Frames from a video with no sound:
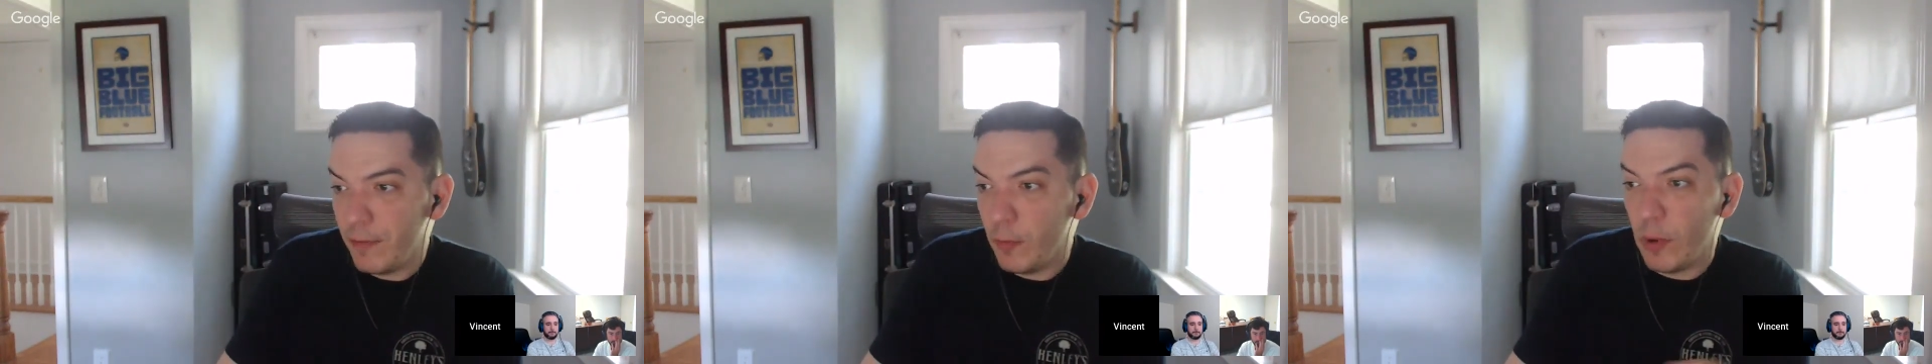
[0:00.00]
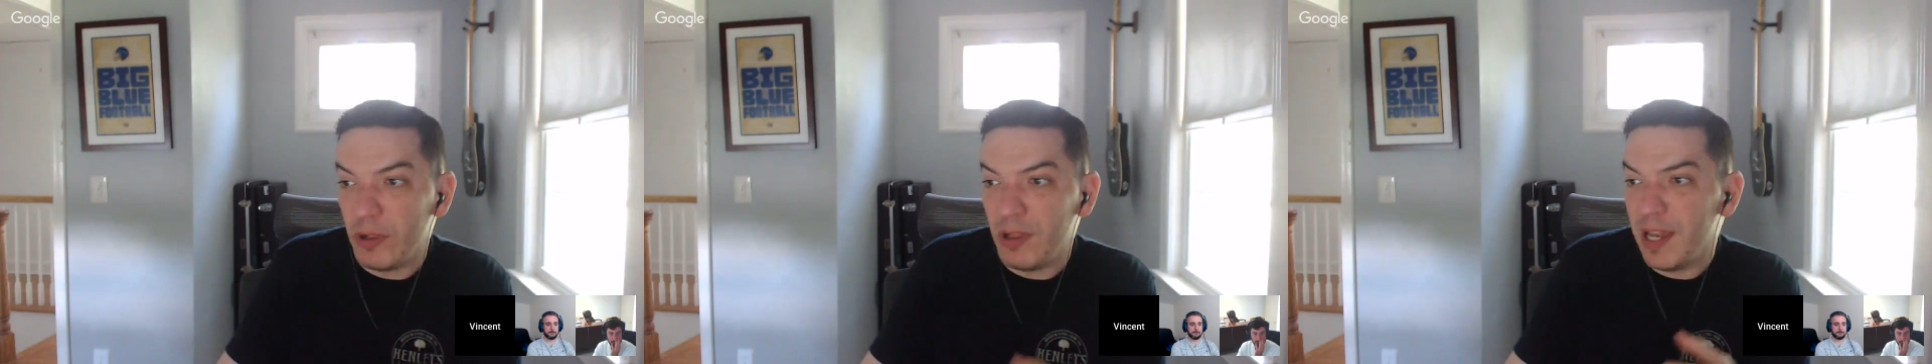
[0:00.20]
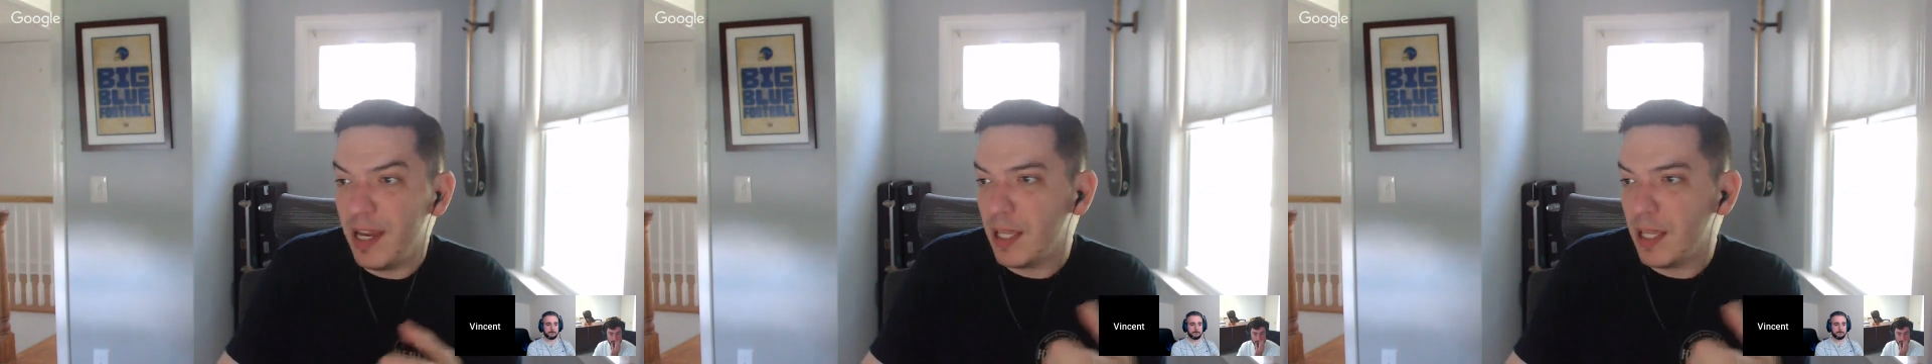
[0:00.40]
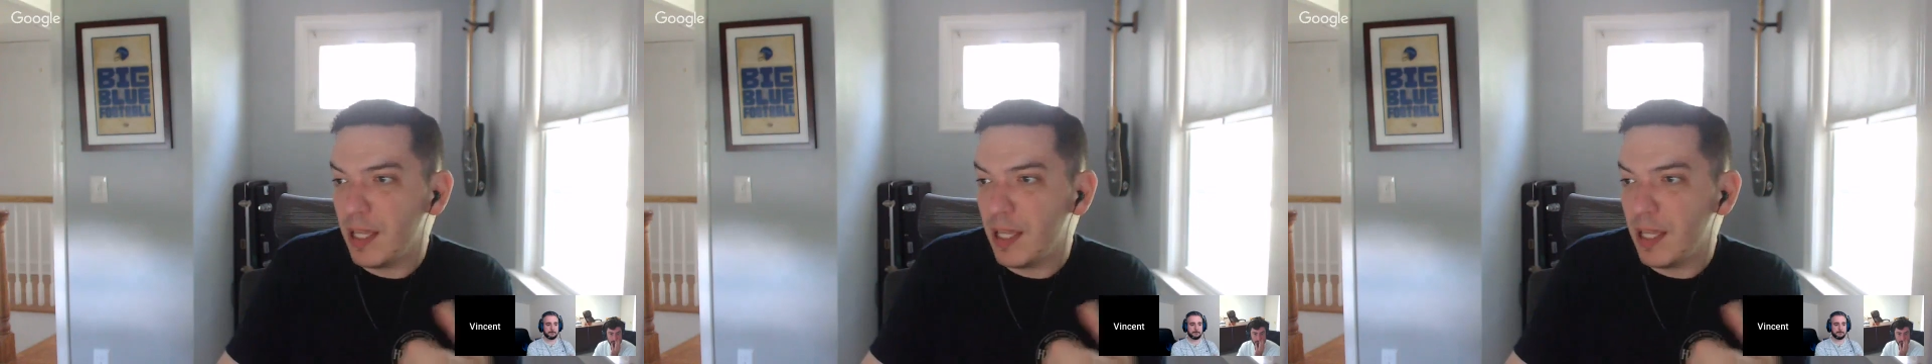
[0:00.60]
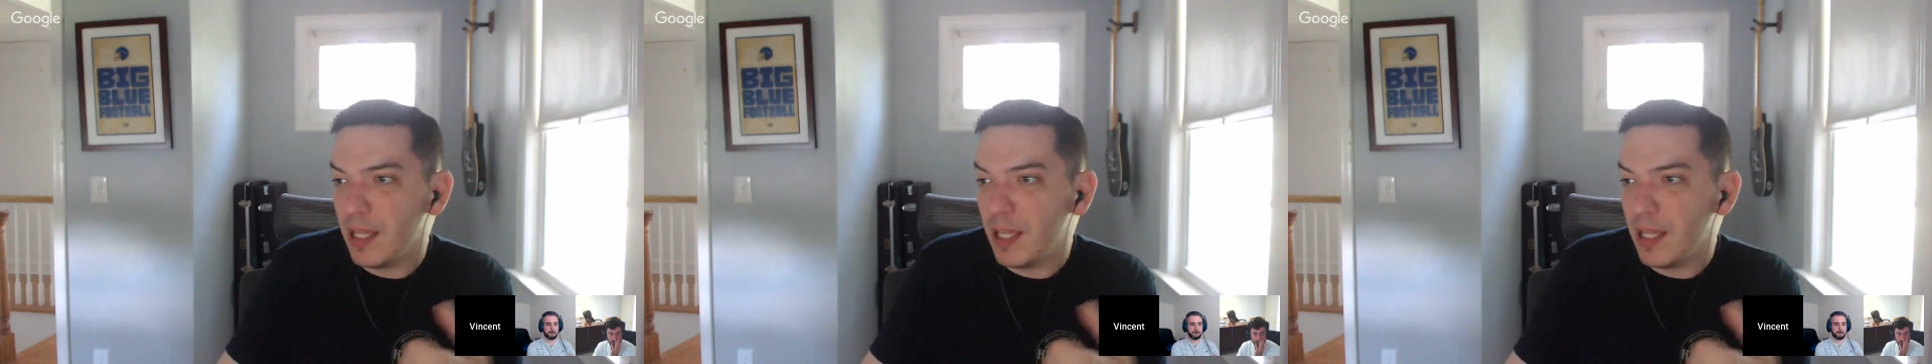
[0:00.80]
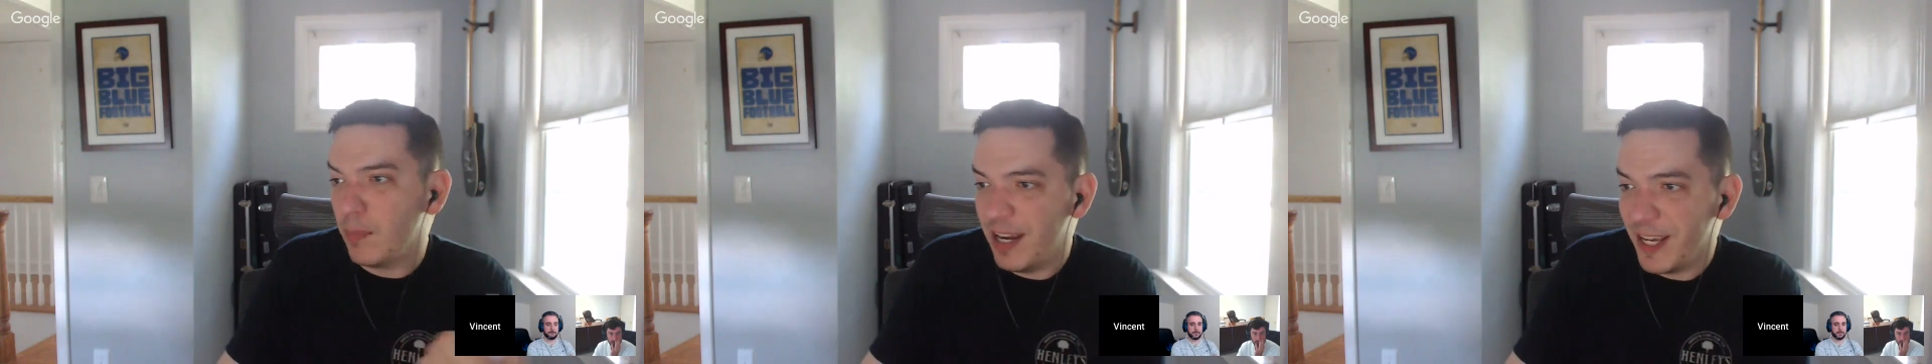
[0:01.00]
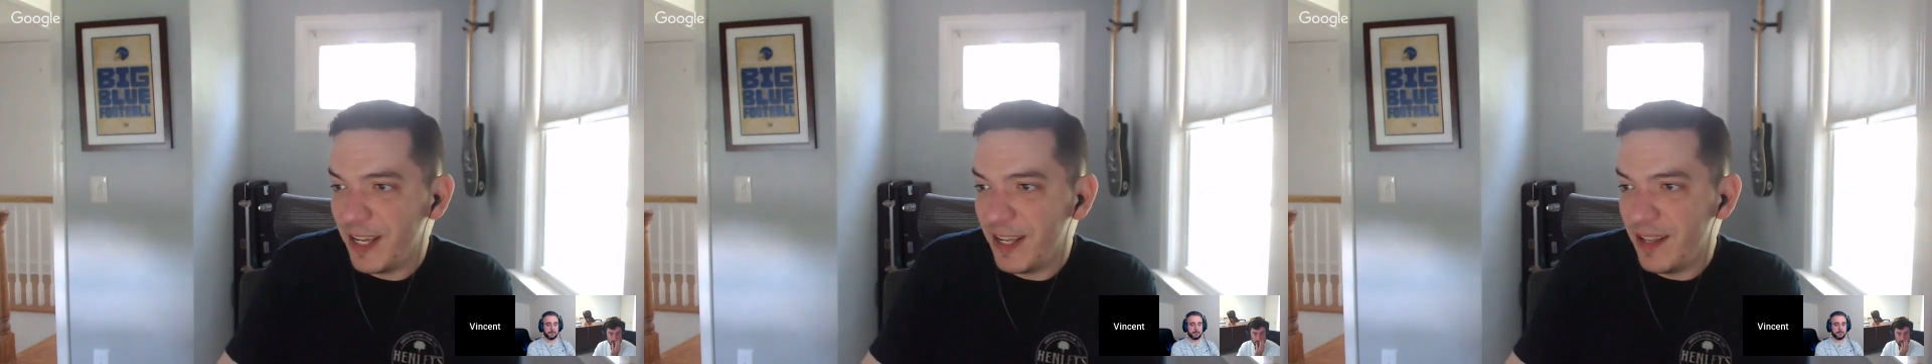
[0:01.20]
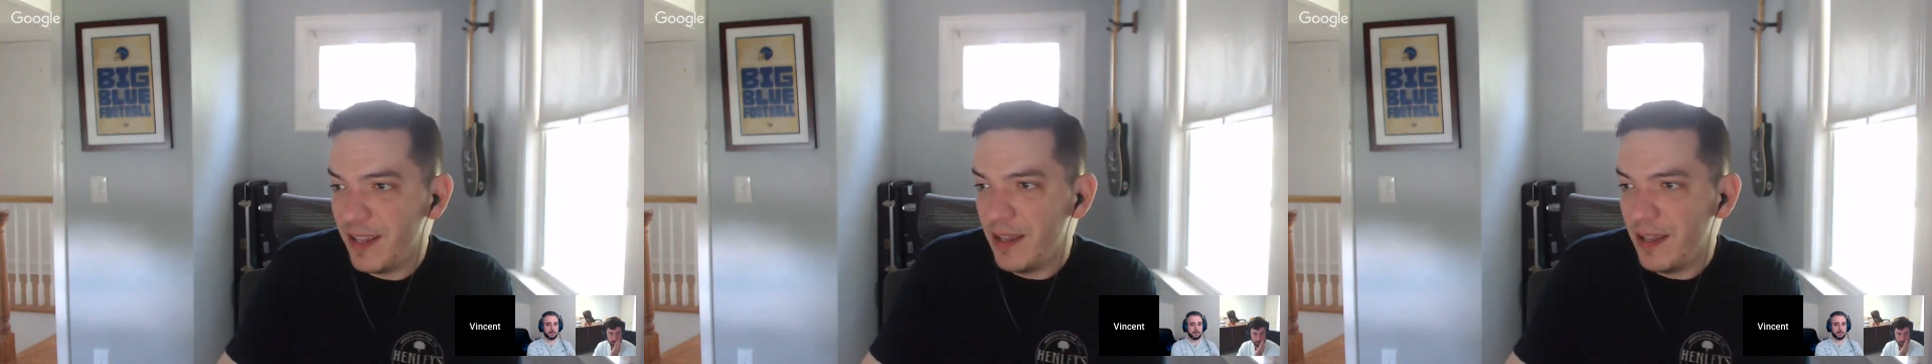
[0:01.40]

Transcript: word length per heading,